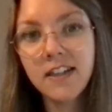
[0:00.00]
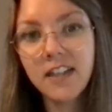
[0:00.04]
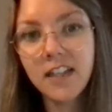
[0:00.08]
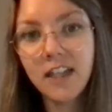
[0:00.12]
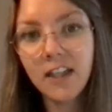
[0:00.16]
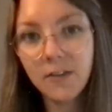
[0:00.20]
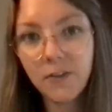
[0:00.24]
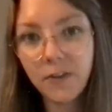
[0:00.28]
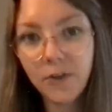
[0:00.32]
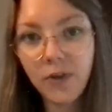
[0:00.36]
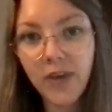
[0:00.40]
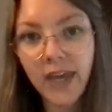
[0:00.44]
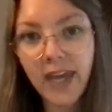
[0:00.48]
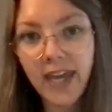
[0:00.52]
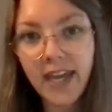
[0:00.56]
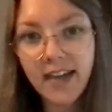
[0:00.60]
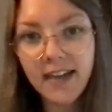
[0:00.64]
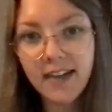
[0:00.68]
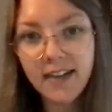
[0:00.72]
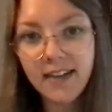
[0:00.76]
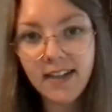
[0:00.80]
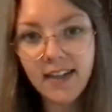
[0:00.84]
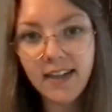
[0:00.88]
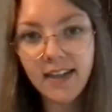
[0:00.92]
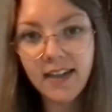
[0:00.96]
if you
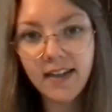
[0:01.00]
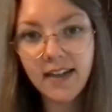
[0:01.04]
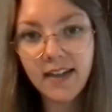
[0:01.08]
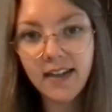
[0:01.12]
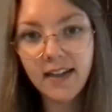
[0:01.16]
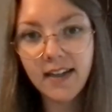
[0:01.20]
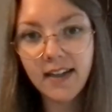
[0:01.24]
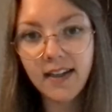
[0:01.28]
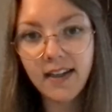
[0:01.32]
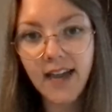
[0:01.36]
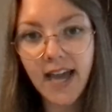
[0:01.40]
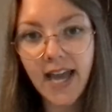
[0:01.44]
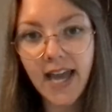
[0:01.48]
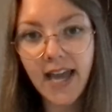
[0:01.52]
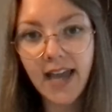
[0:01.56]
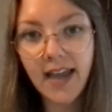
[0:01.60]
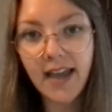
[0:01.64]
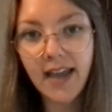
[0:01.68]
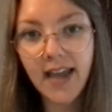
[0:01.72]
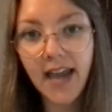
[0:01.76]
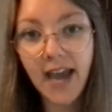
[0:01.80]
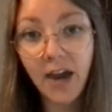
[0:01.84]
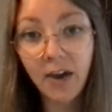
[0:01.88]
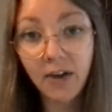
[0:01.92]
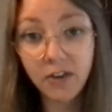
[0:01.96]
can't get
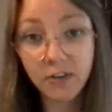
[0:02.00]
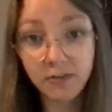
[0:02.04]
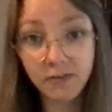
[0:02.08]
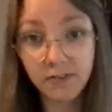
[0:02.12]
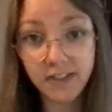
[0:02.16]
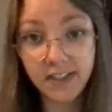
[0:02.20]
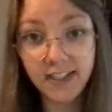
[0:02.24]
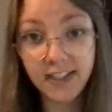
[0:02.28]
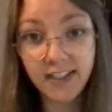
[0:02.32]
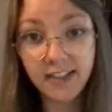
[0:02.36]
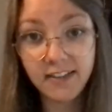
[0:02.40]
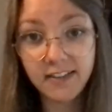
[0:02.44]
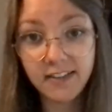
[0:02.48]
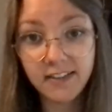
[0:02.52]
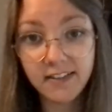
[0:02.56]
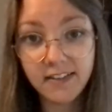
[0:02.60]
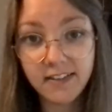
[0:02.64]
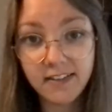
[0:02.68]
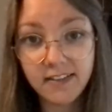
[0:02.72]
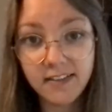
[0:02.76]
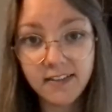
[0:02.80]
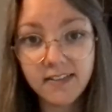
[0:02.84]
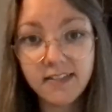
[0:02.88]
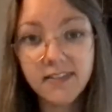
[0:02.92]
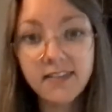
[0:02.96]
out of it,
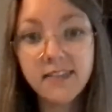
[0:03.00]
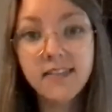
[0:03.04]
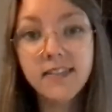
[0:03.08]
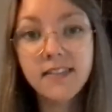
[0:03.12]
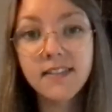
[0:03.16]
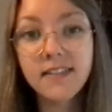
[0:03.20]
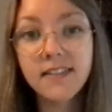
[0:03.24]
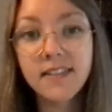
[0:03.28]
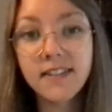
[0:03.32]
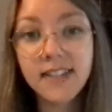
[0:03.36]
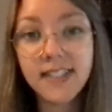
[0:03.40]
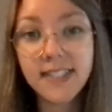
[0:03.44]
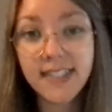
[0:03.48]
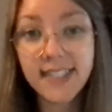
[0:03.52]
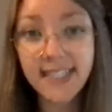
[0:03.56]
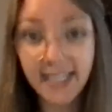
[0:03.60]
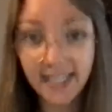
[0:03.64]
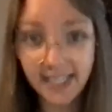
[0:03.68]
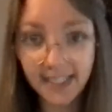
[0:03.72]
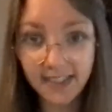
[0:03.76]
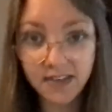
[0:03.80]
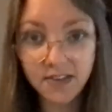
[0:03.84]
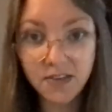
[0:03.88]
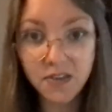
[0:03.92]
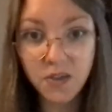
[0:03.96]
get
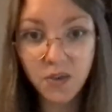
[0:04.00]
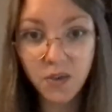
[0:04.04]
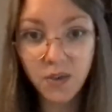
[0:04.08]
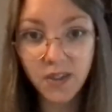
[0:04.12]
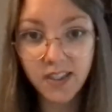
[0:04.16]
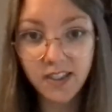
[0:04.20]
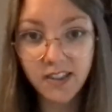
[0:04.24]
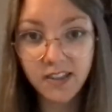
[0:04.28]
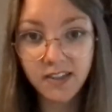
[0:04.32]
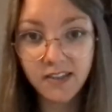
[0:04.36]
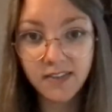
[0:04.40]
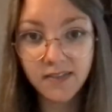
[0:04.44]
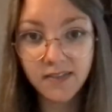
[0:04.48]
into it.